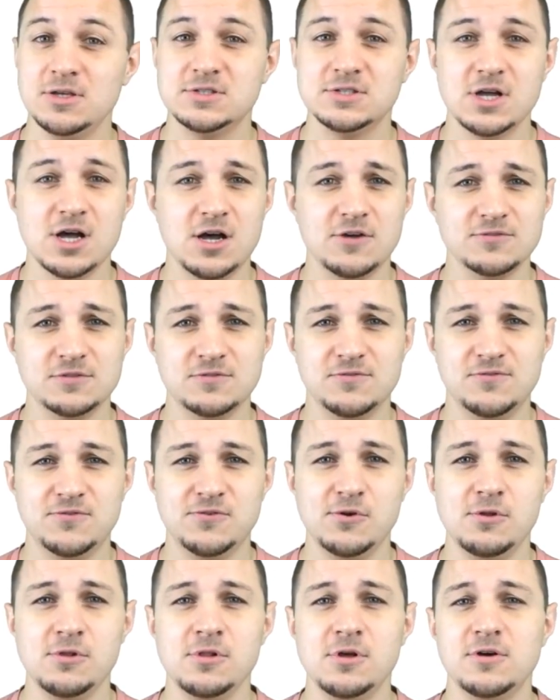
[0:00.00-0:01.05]
check out the
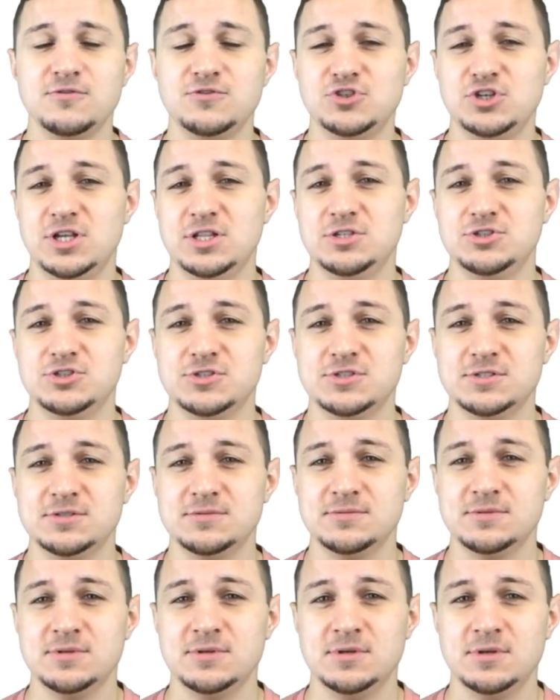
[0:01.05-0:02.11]
complete Unity three D game